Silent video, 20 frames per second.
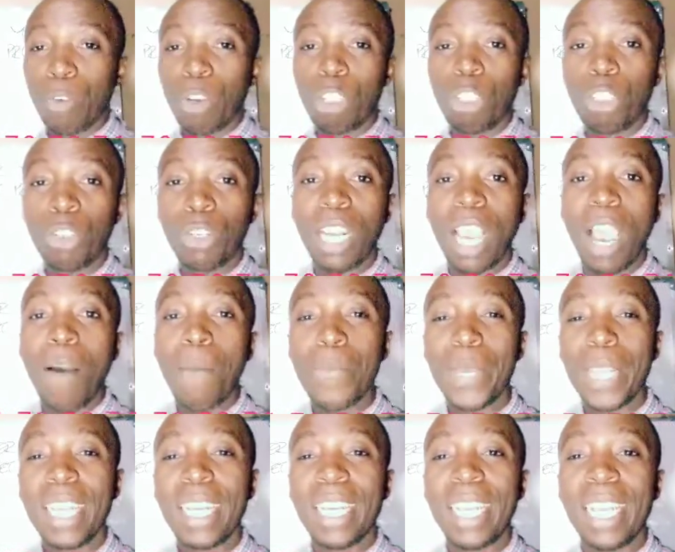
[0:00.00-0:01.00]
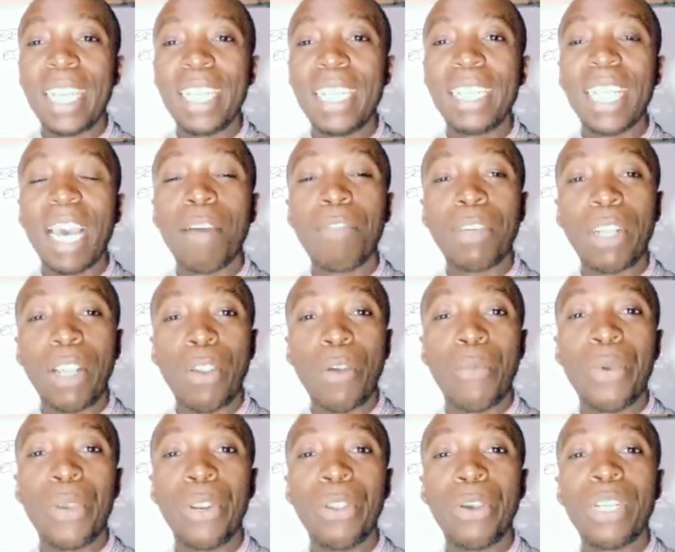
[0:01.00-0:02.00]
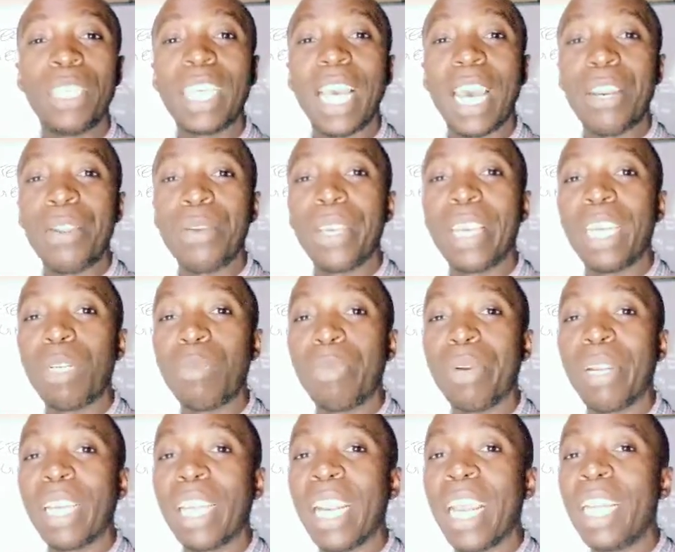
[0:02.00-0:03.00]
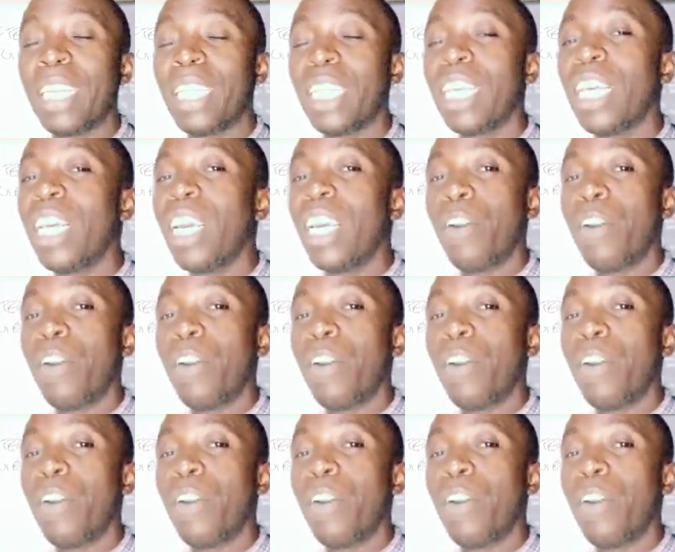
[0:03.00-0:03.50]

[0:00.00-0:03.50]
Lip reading: the question, how many days after your periods can you get pregnant?